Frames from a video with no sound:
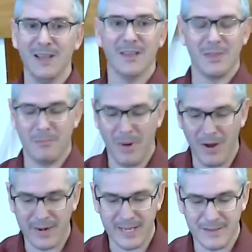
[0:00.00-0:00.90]
the
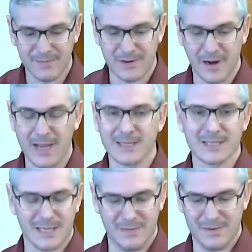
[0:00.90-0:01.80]
body of
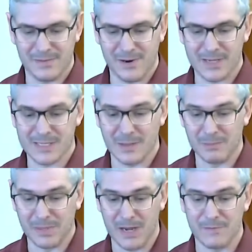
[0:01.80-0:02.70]
Christ given for us, the
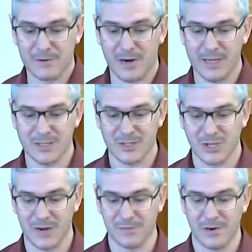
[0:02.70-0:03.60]
blood of Christ
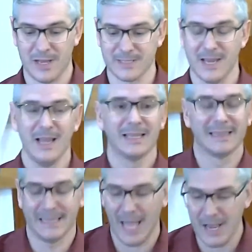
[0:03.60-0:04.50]
shed for us,
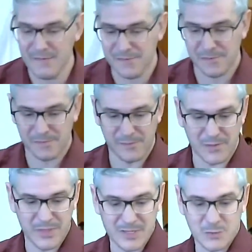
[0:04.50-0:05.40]
life for
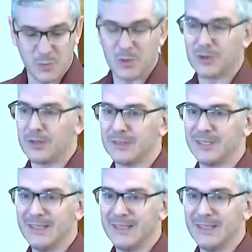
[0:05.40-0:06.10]
this world,